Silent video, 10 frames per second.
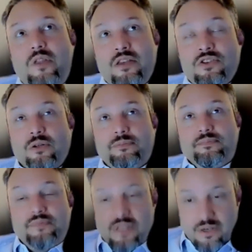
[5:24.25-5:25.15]
so
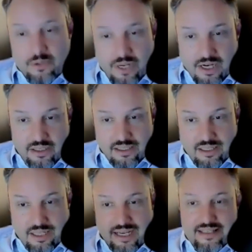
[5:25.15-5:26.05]
knock on the
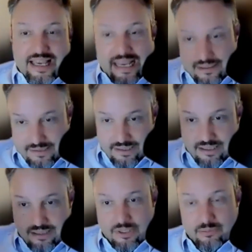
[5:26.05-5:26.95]
glass, hey,
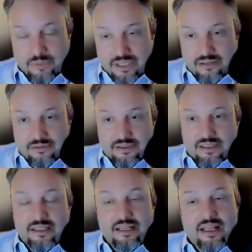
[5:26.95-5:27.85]
come help me out.
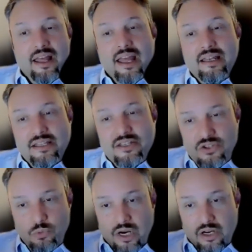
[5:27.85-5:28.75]
And this
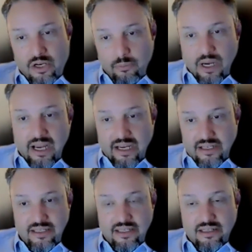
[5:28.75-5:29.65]
is where your
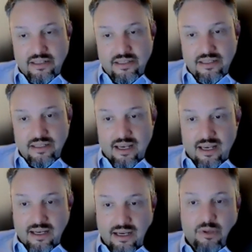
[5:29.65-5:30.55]
biases
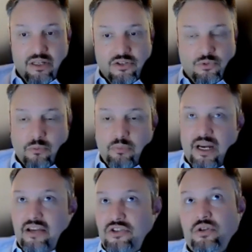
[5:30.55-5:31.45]
come in. This is where
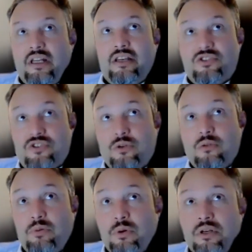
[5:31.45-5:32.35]
bias training is so
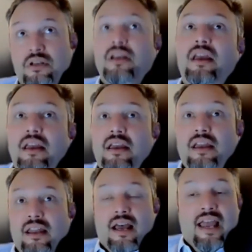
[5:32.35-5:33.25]
important.
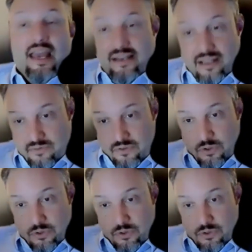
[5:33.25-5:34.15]
And I had none of
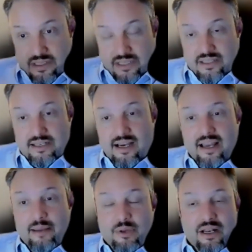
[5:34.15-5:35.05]
those things at the
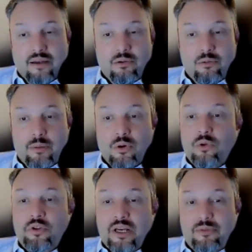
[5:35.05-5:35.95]
time. And I remember
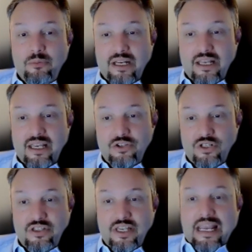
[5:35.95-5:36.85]
holding up the
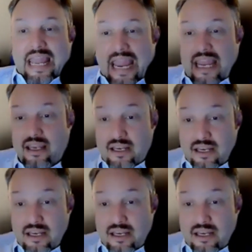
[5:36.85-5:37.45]
medication and saying, hey,